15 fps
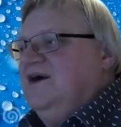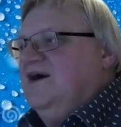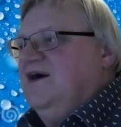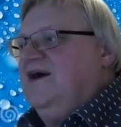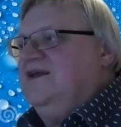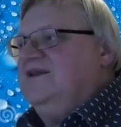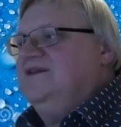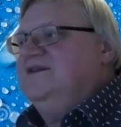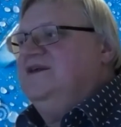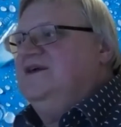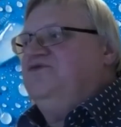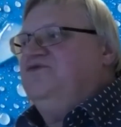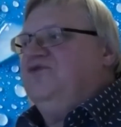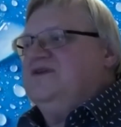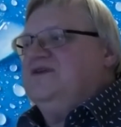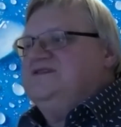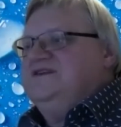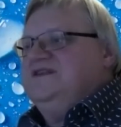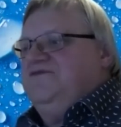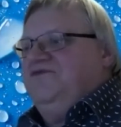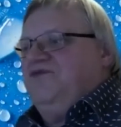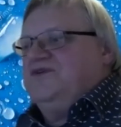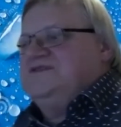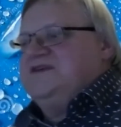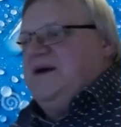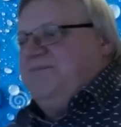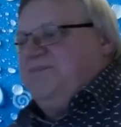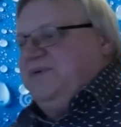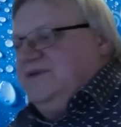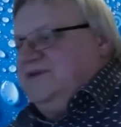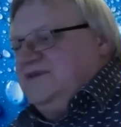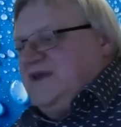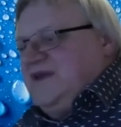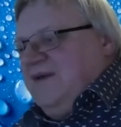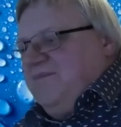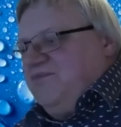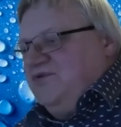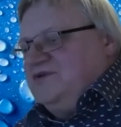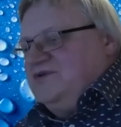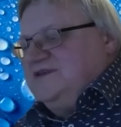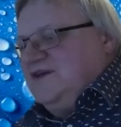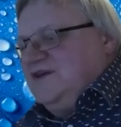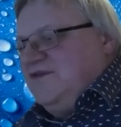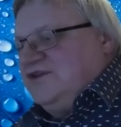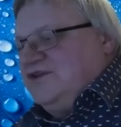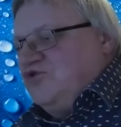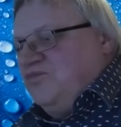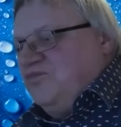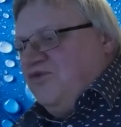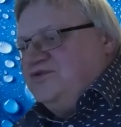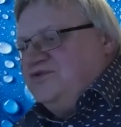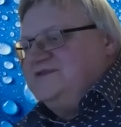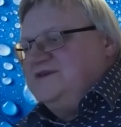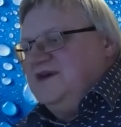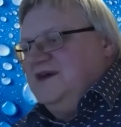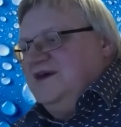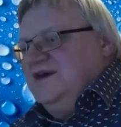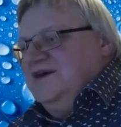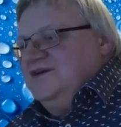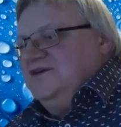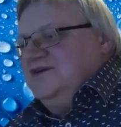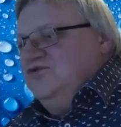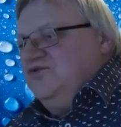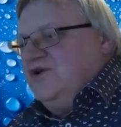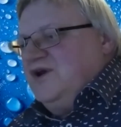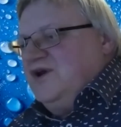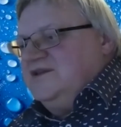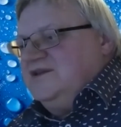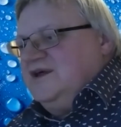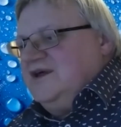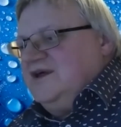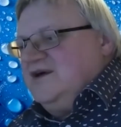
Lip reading: And if you consider, for example, dipoles and quadrupoles, you can